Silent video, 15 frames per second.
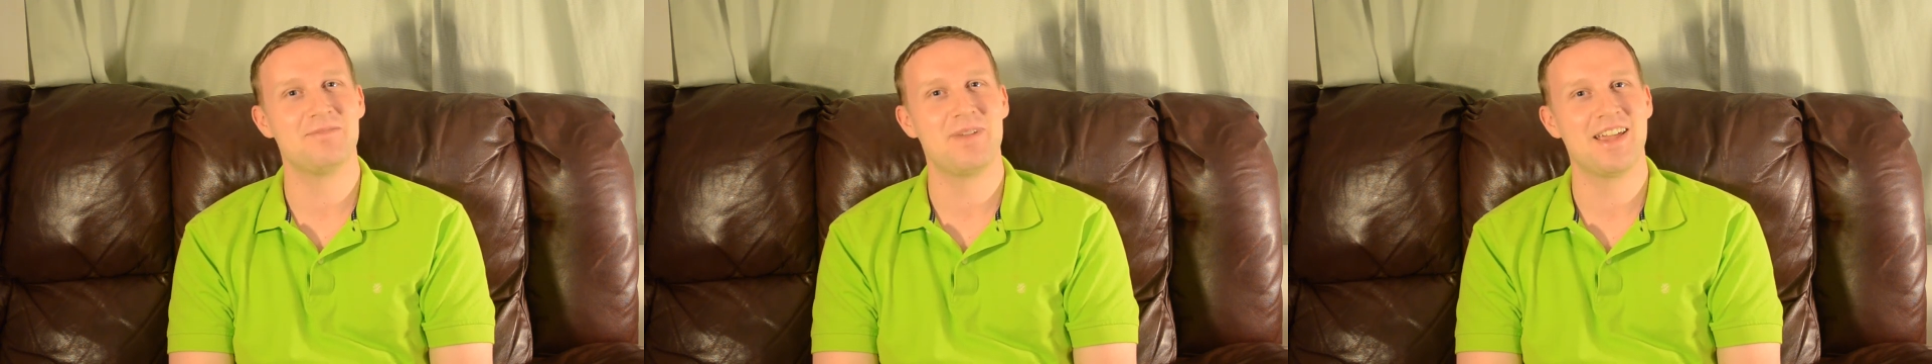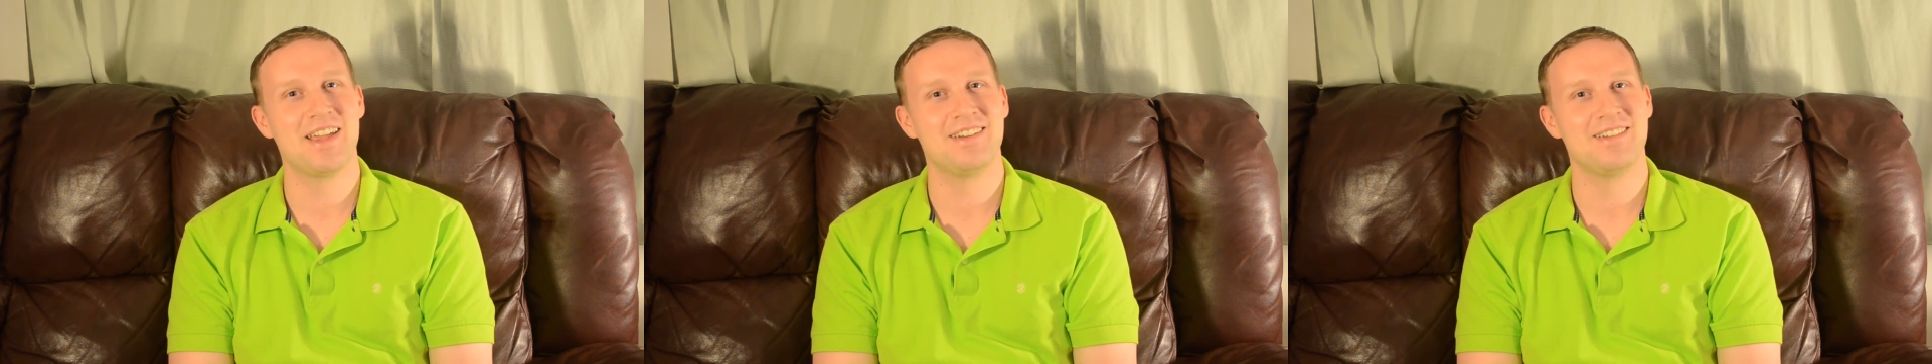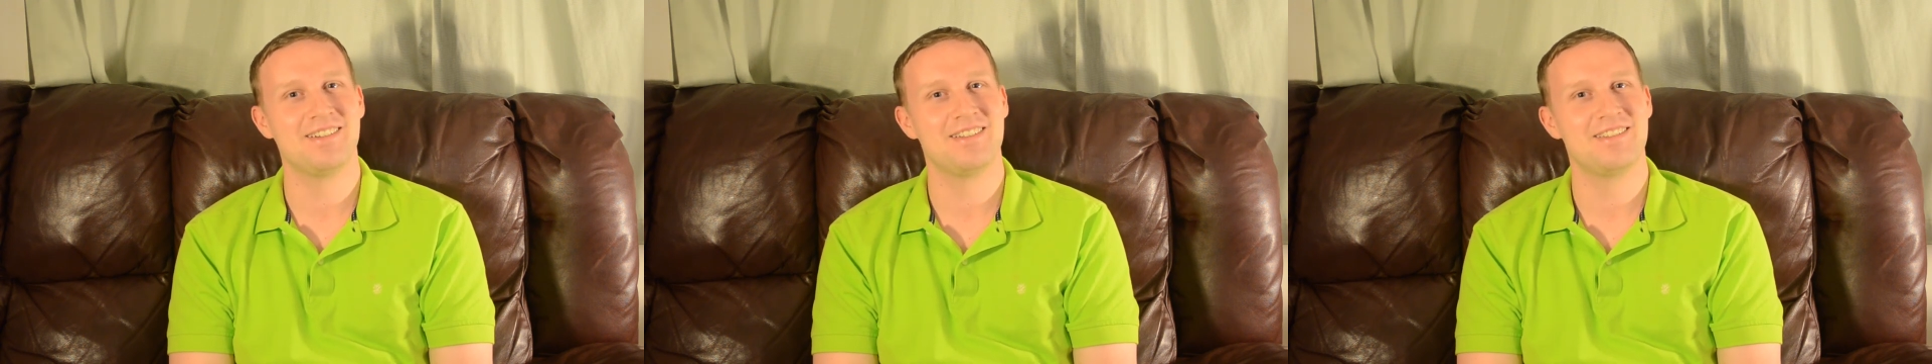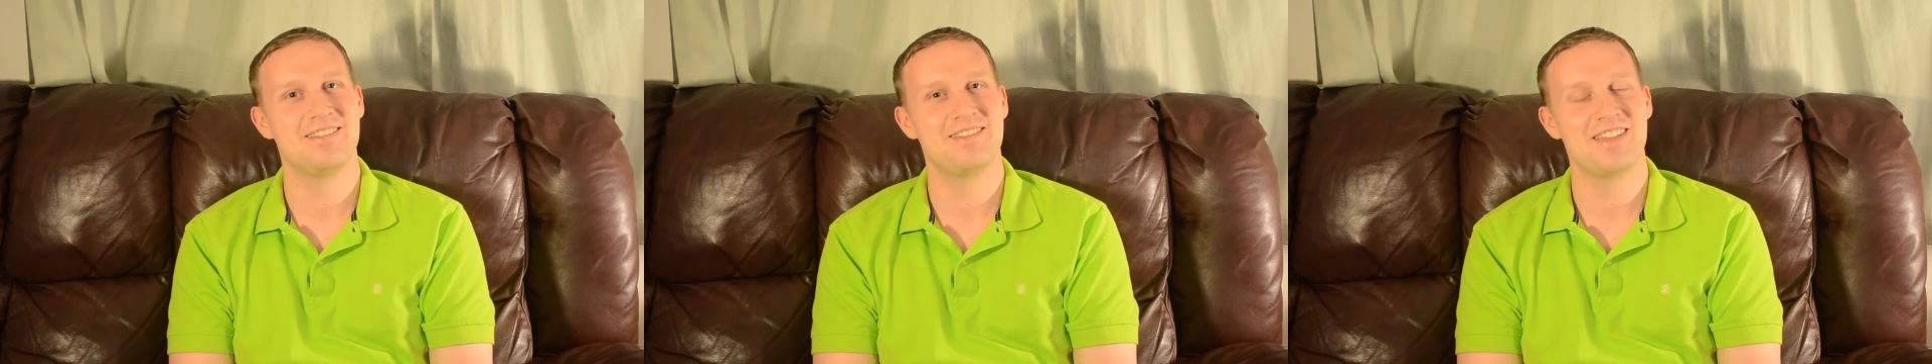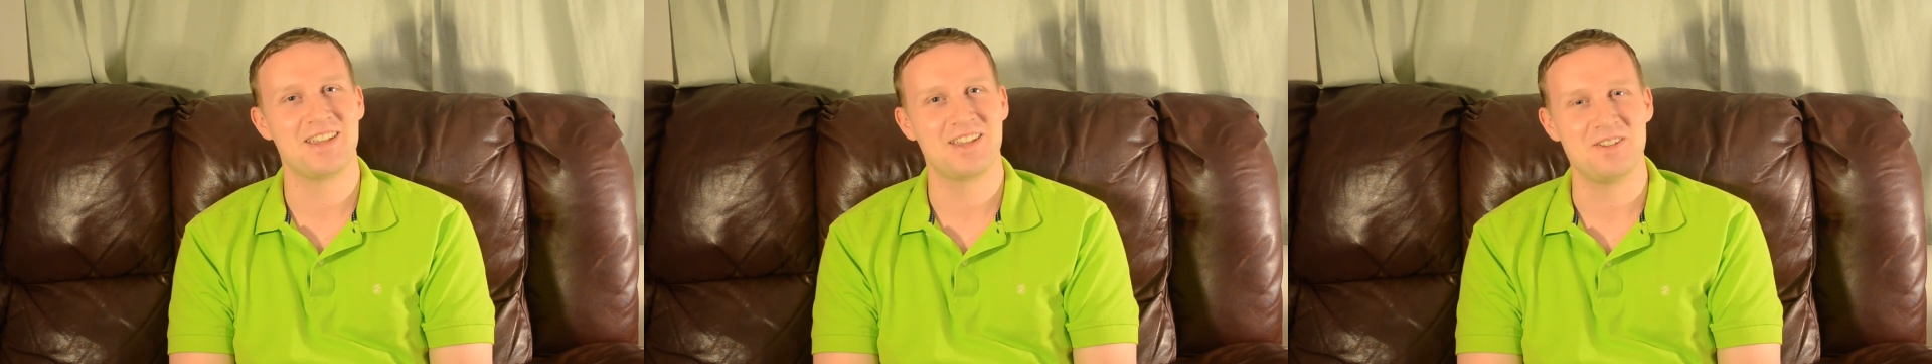man,
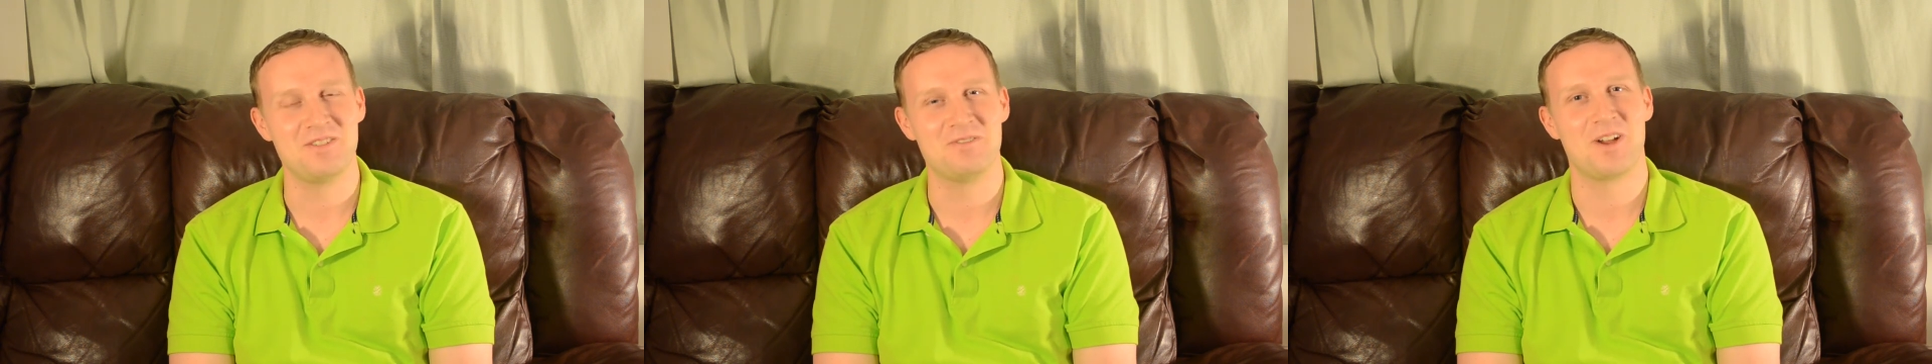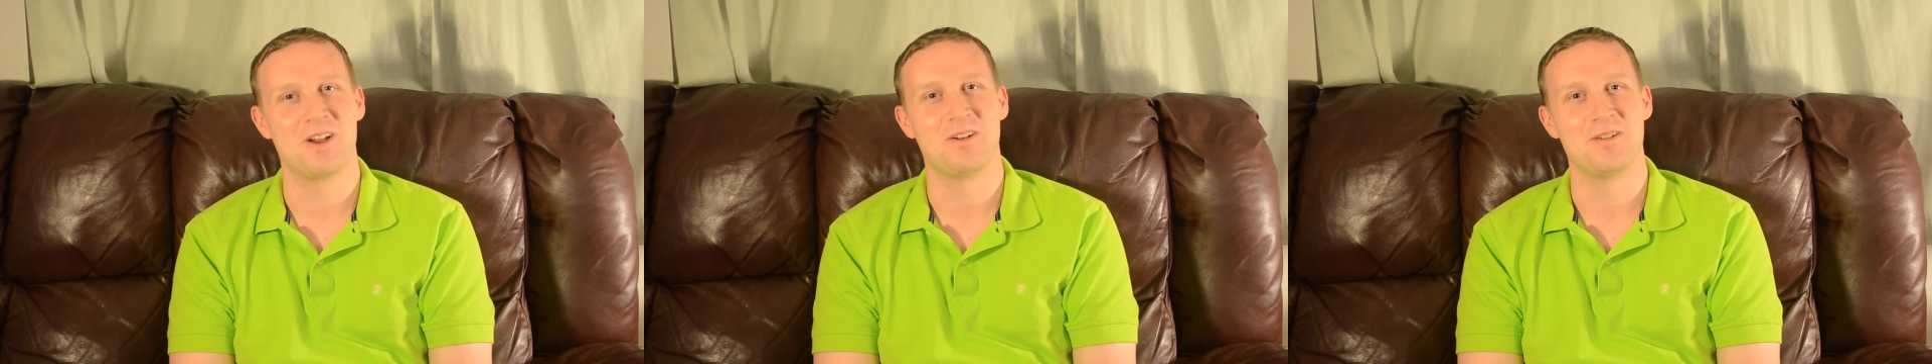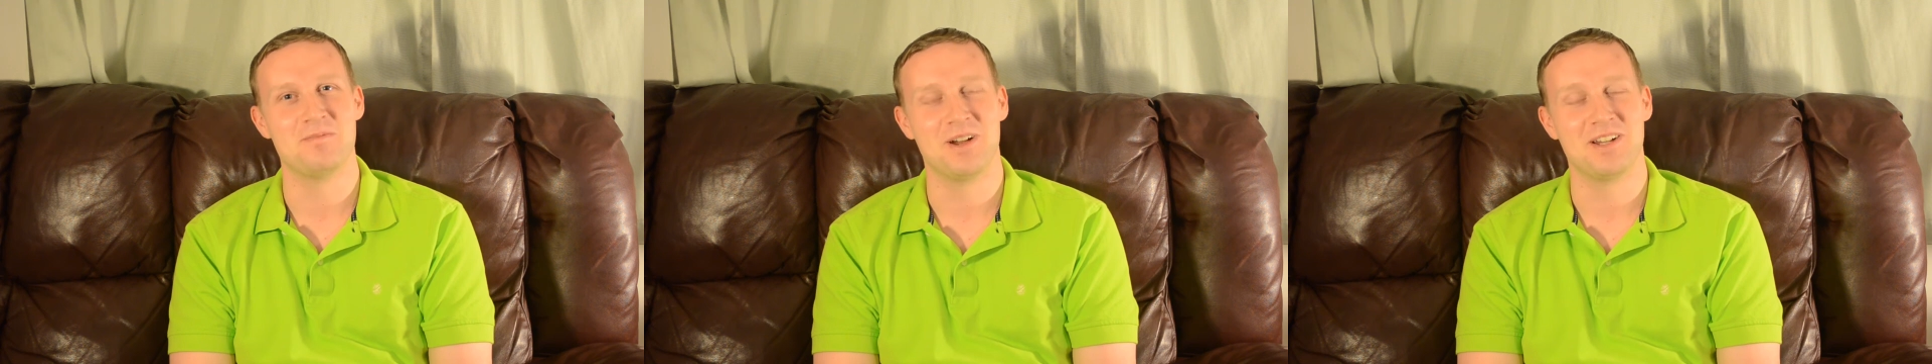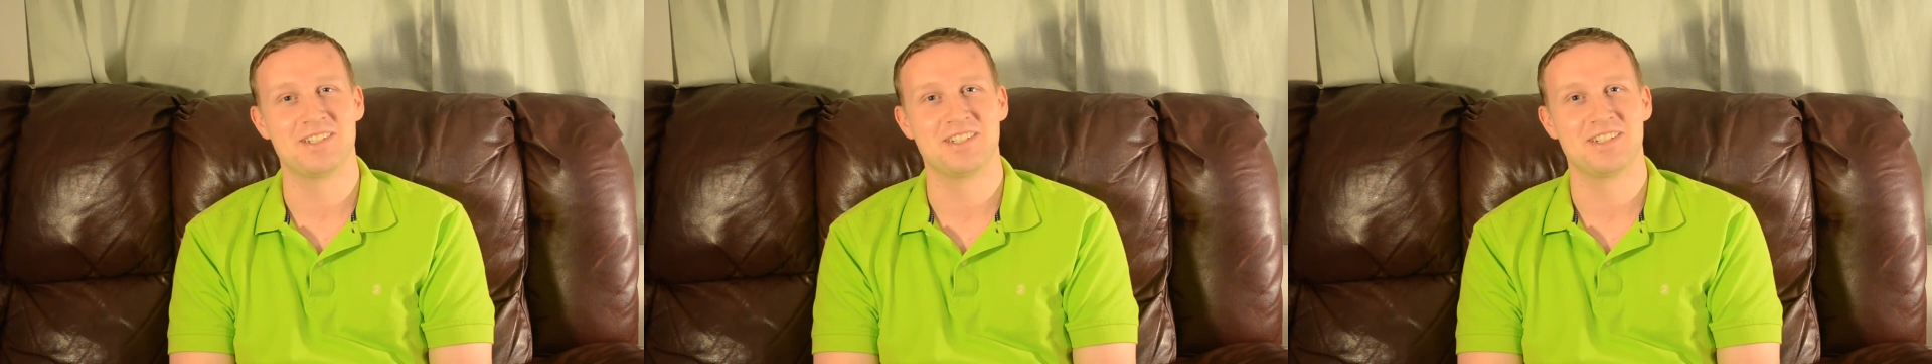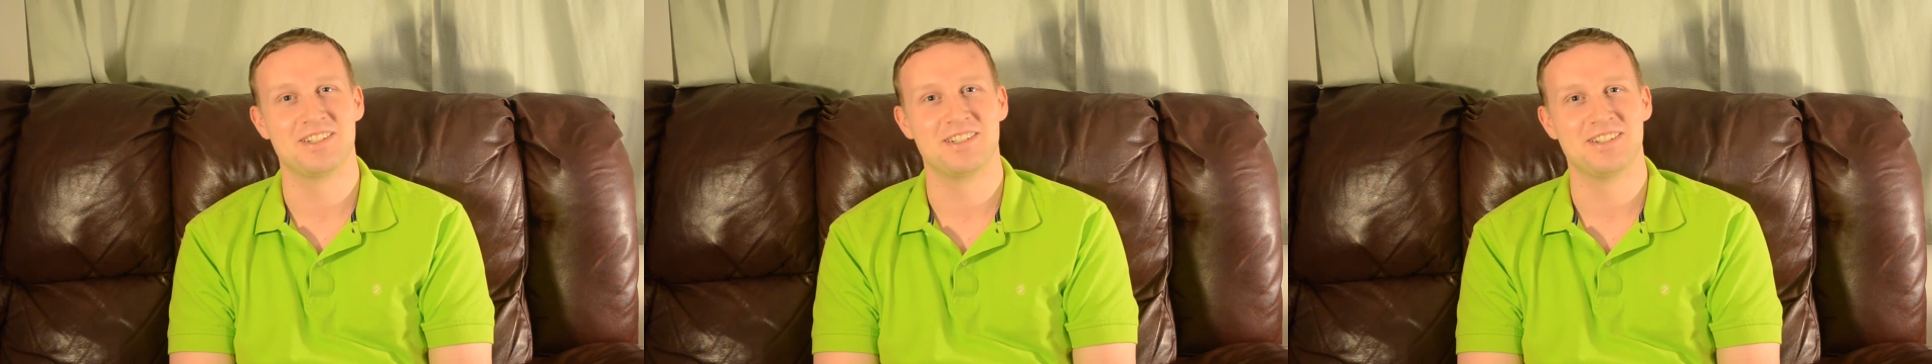thank you very
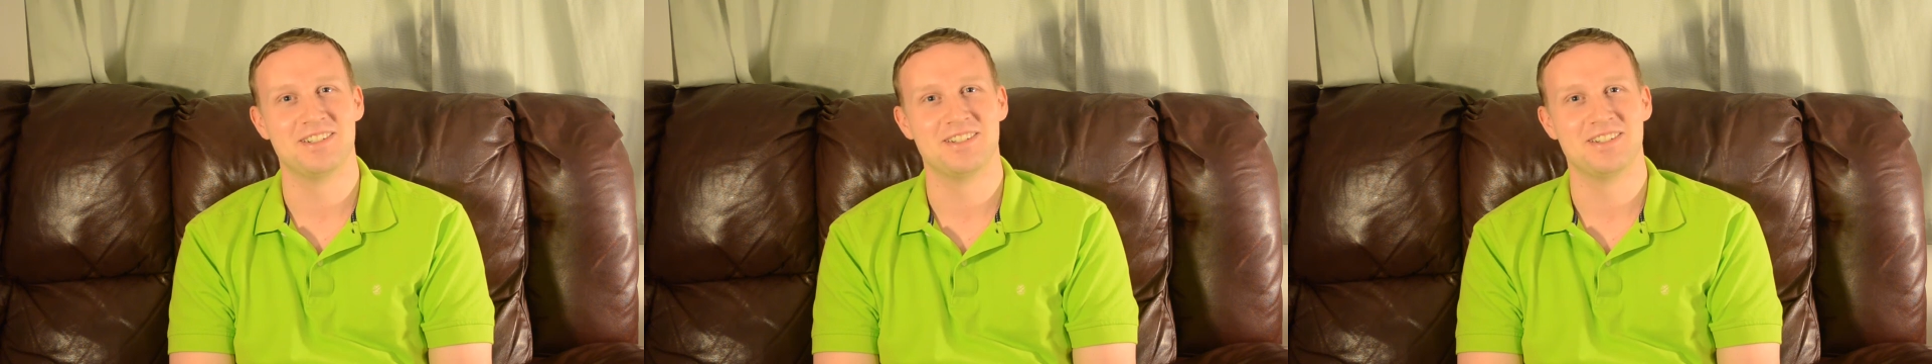much.